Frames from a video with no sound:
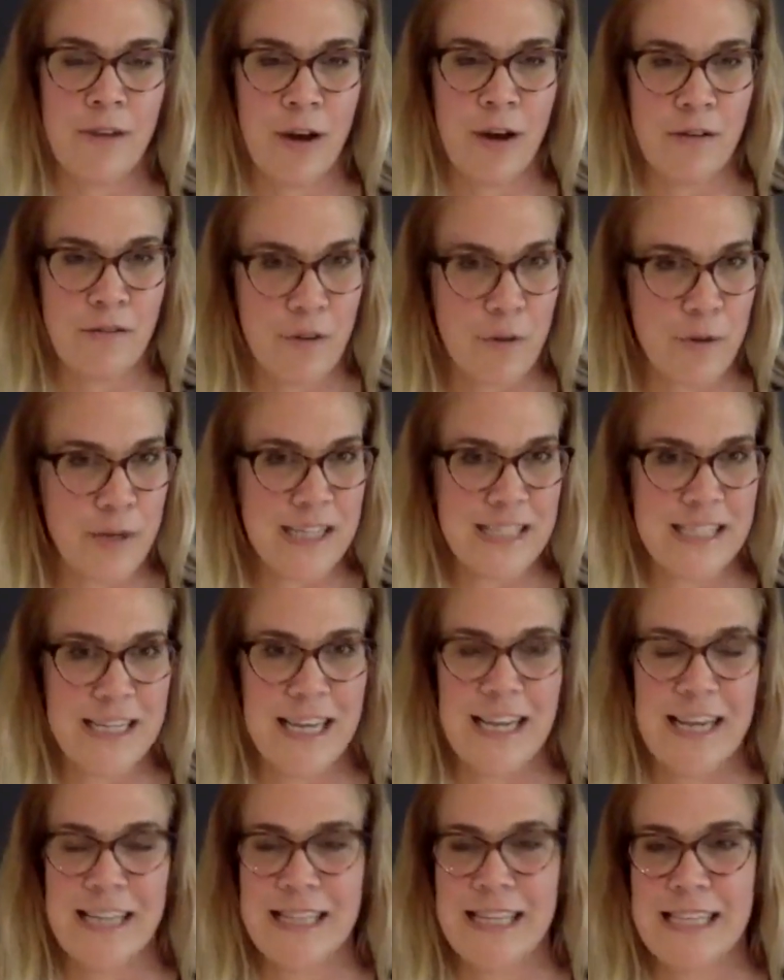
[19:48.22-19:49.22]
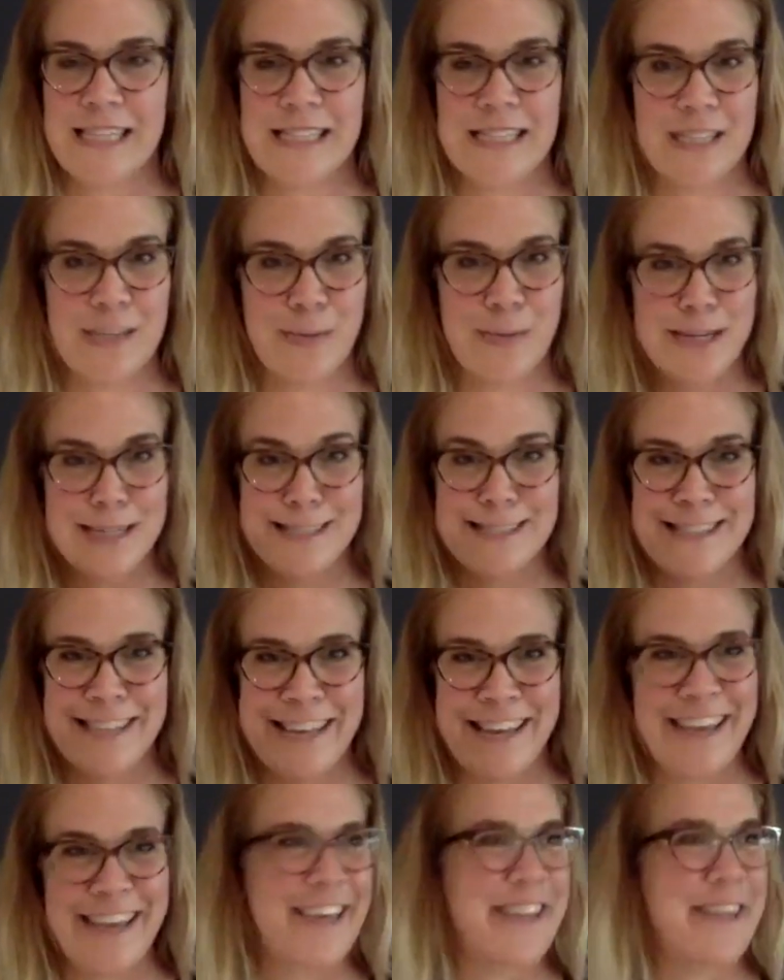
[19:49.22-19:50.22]
voting day and they see what it's
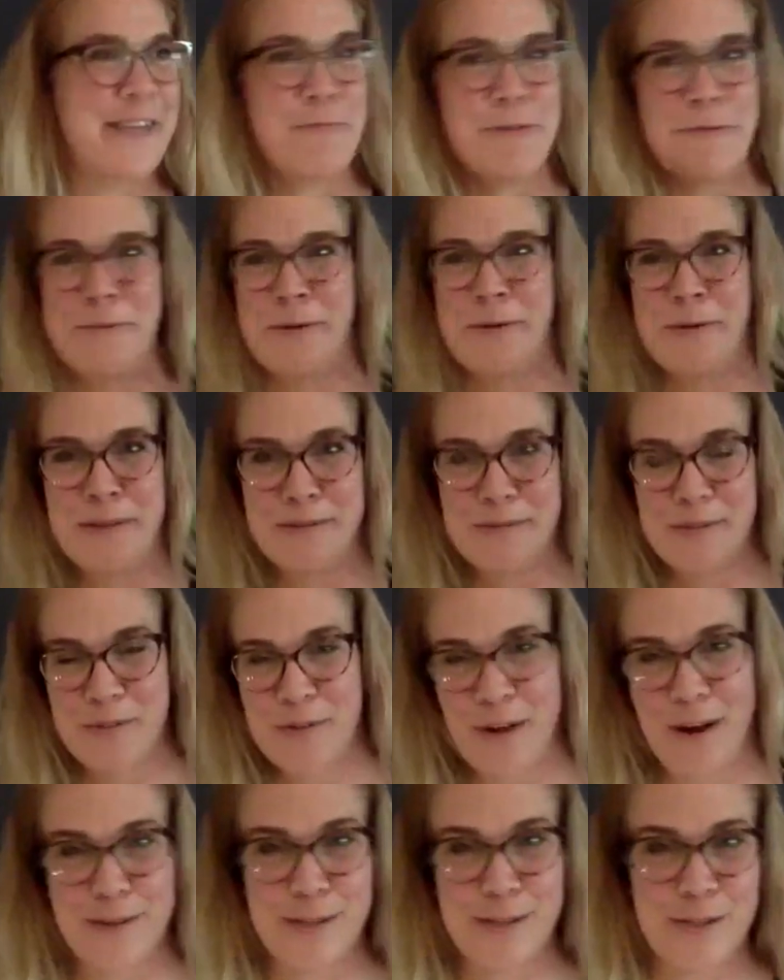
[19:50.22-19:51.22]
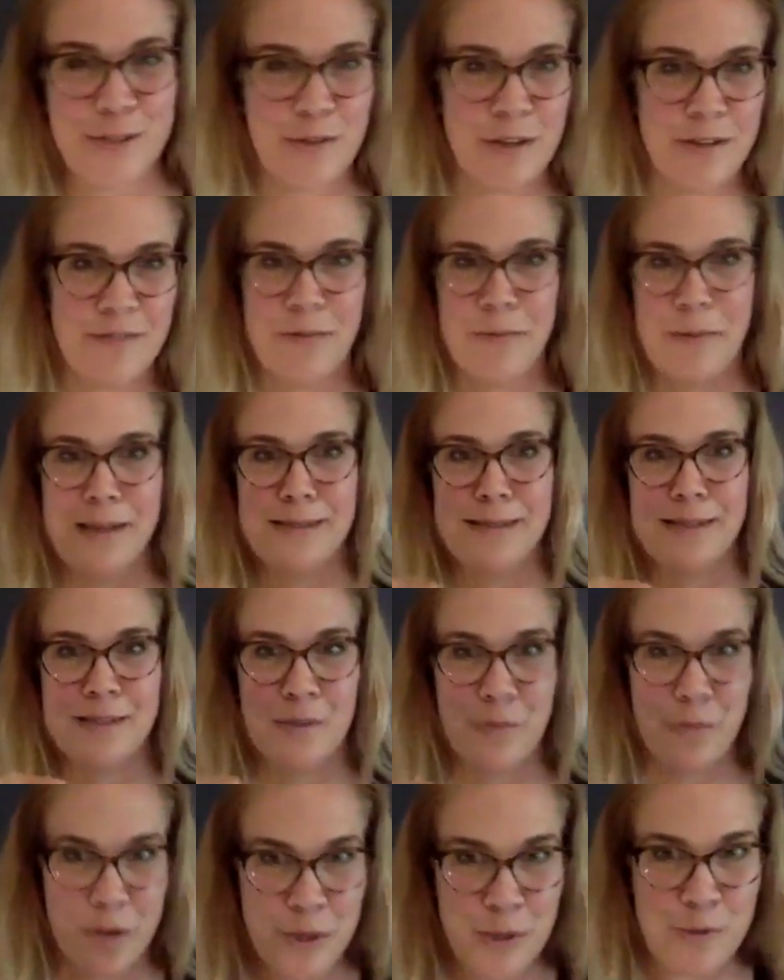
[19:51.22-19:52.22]
like, and the woman who lives across the street from us is
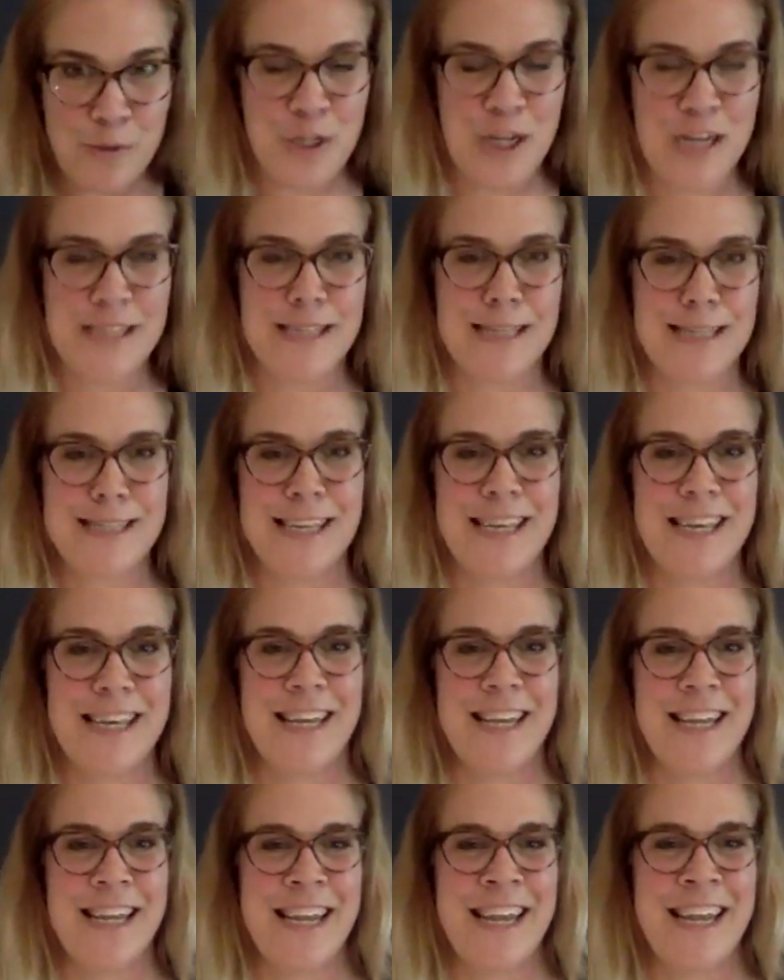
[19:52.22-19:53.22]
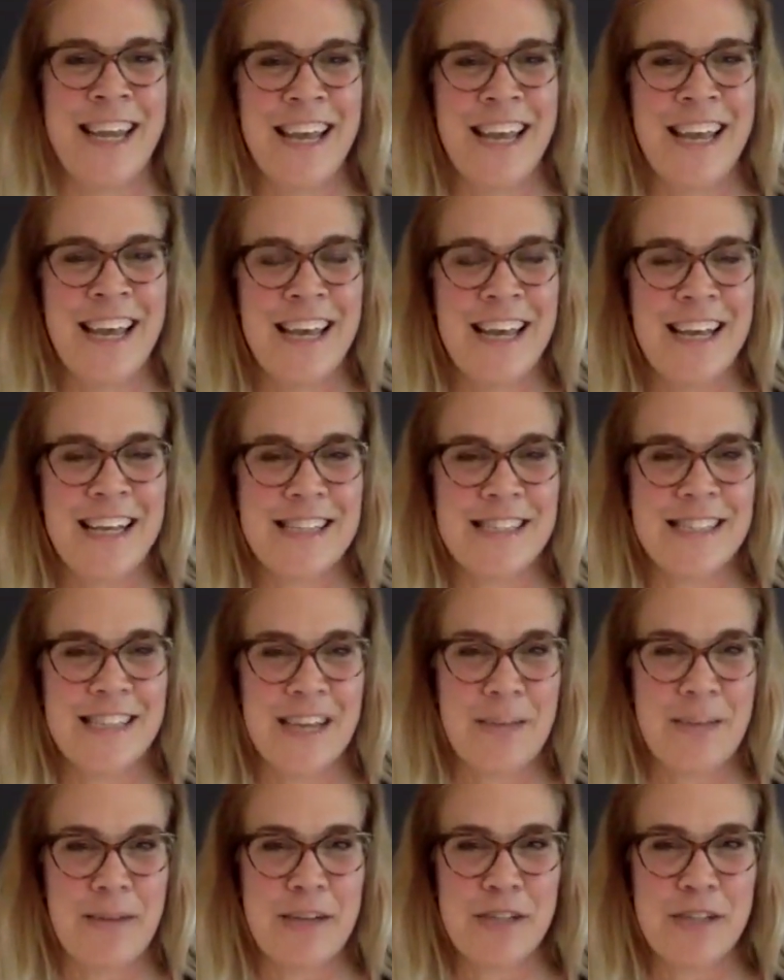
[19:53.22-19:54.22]
the one who checks us in, and it's
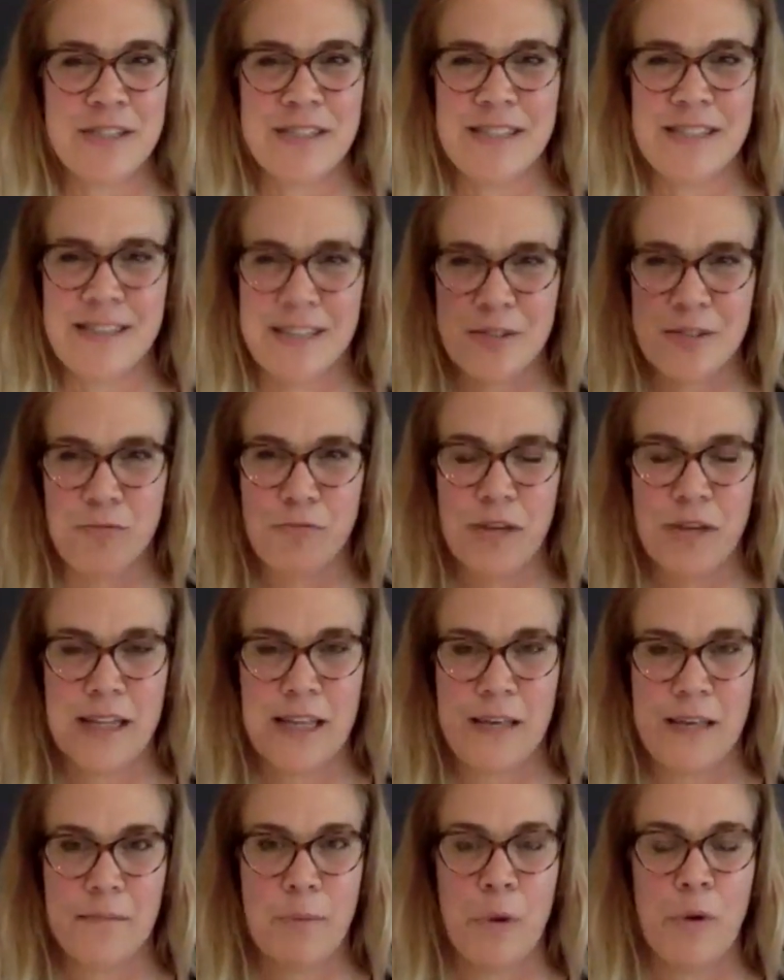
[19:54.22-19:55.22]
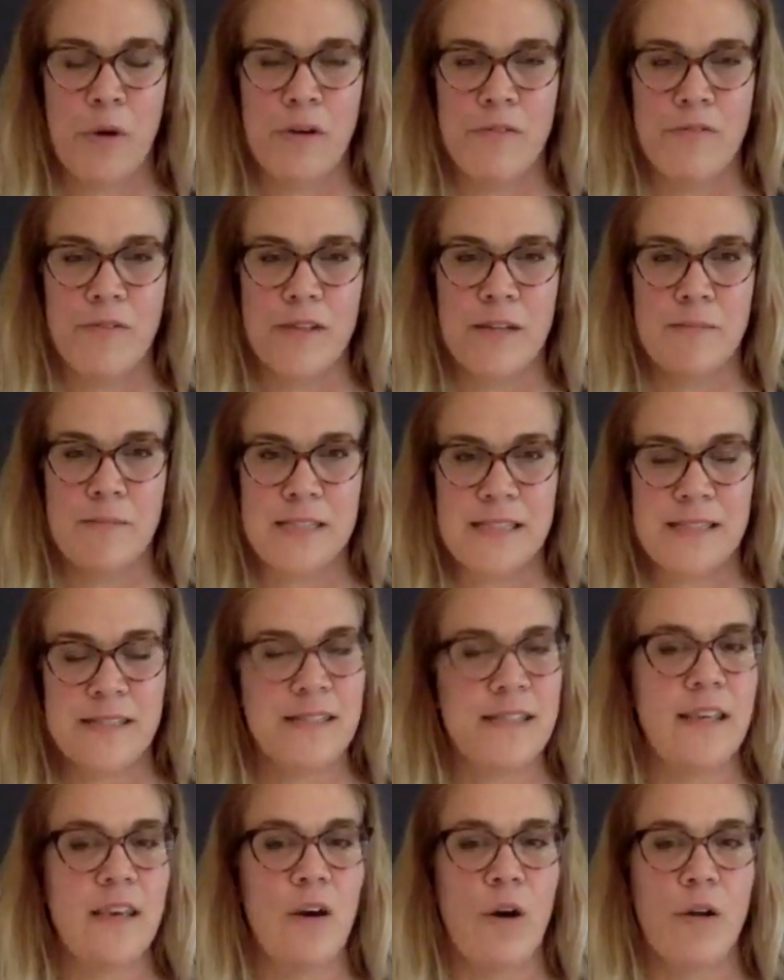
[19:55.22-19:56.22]
I just think that's really important for them to
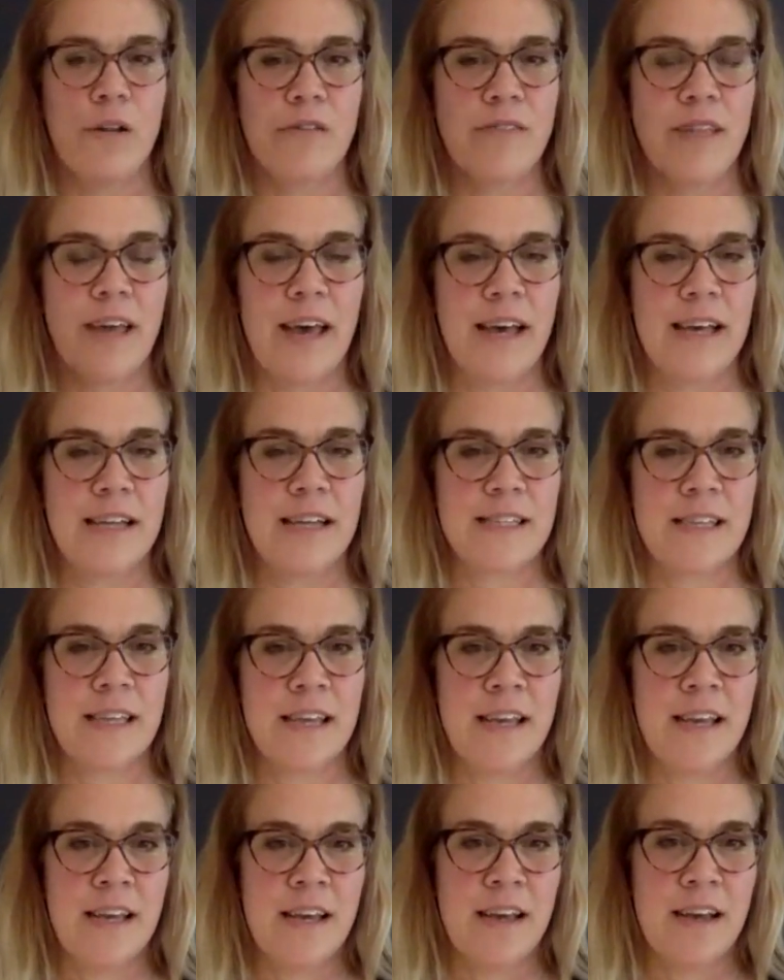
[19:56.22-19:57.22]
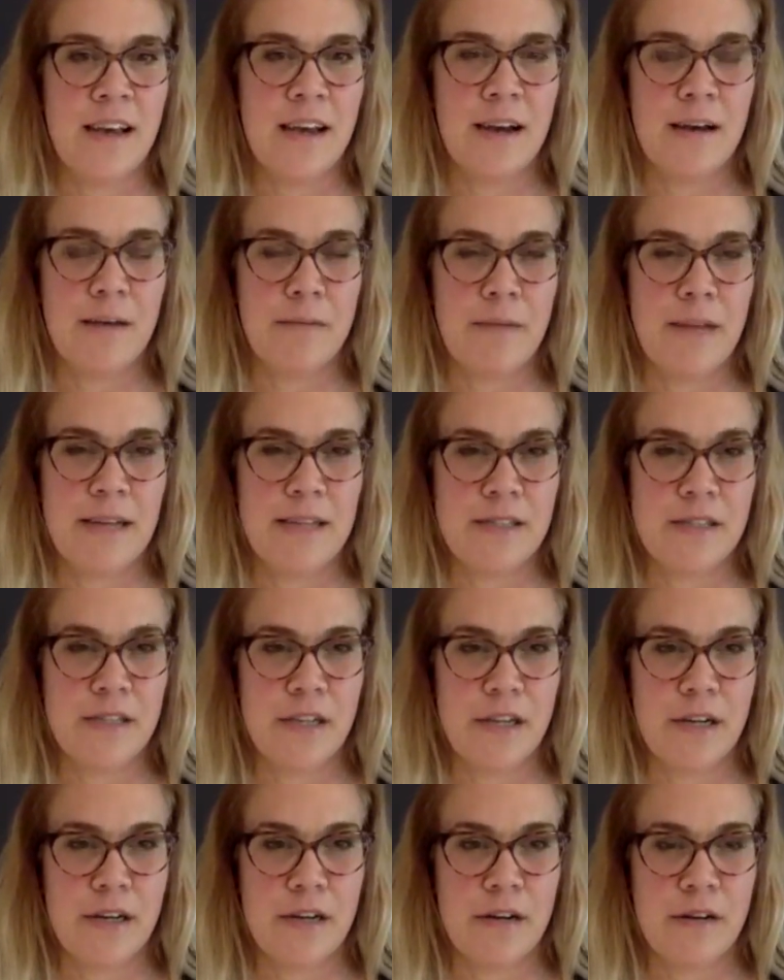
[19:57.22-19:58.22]
see all of that as
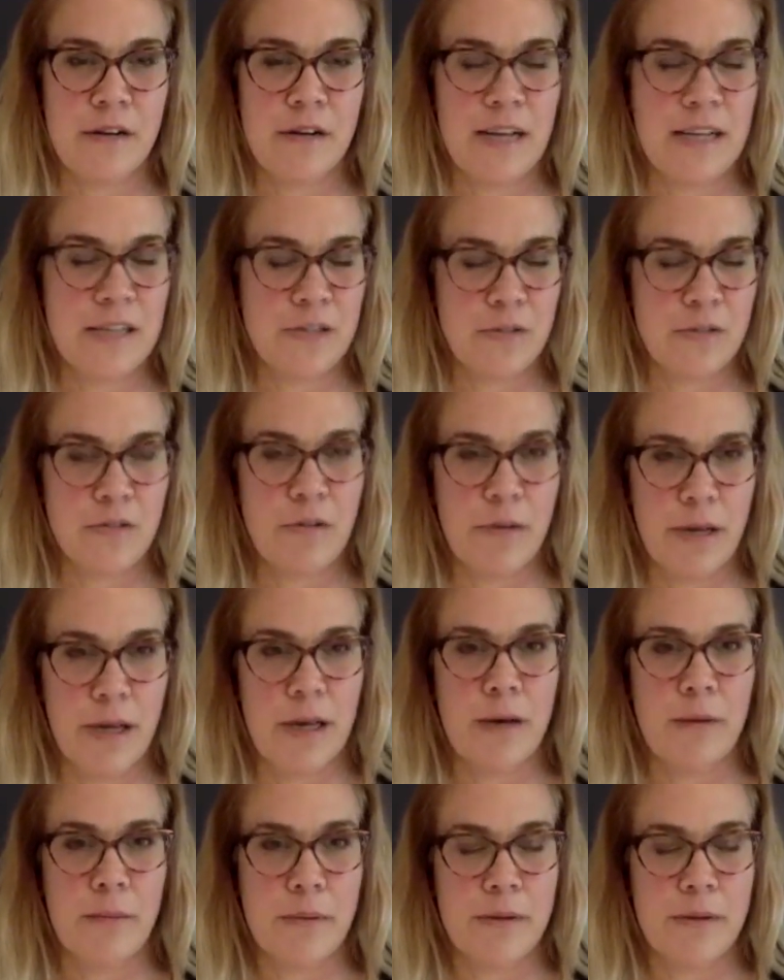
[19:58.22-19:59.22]
they're growing up.